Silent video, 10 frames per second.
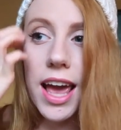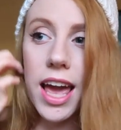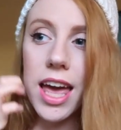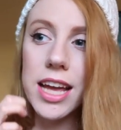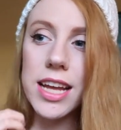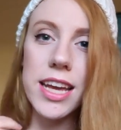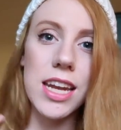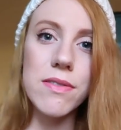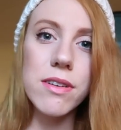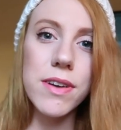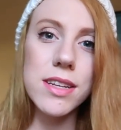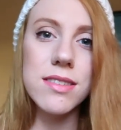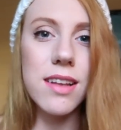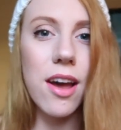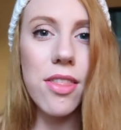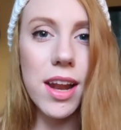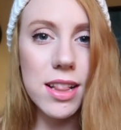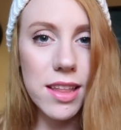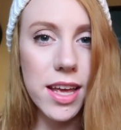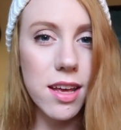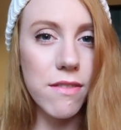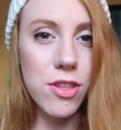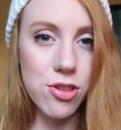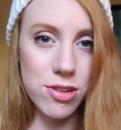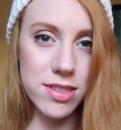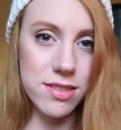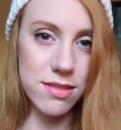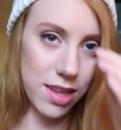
and I can never find a style that I like of the shirts,